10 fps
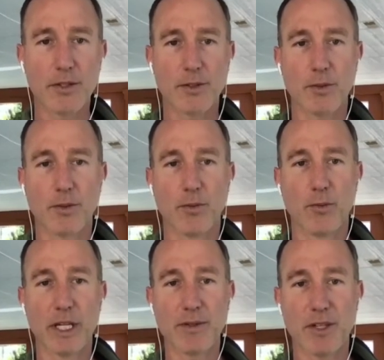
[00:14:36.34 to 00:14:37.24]
So
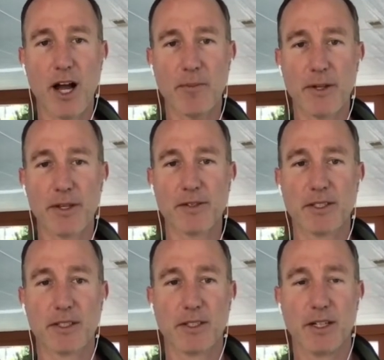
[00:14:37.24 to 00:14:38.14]
when he was talking about
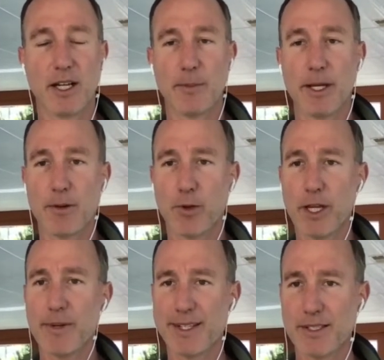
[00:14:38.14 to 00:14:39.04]
this, I'm like, well,
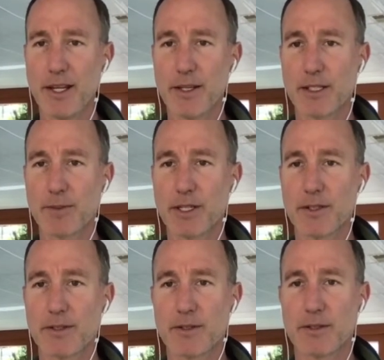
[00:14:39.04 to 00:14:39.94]
that makes sense,
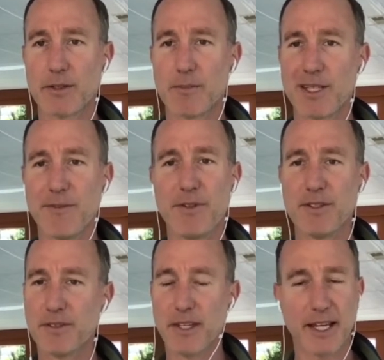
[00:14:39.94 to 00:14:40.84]
because, I mean, if you
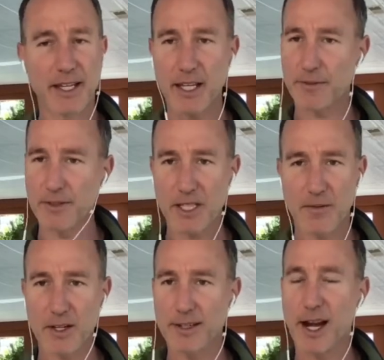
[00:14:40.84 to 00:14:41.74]
just, like, again, if you just
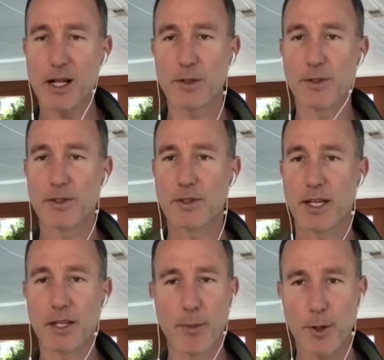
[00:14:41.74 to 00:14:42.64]
have it on dollars
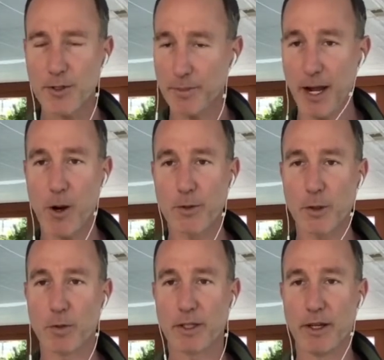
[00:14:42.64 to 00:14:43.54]
and the purchasing power
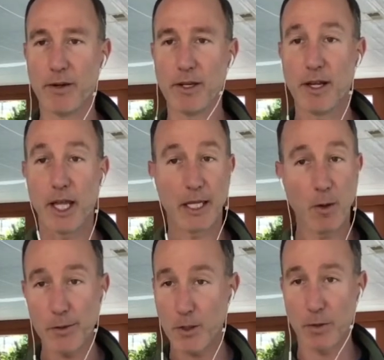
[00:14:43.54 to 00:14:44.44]
is going down, they
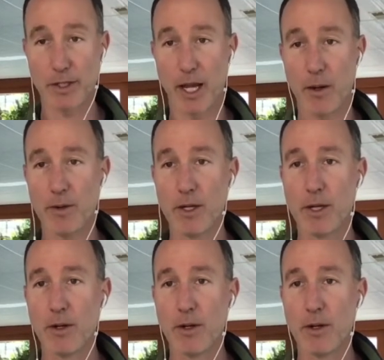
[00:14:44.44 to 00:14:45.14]
know it's going down,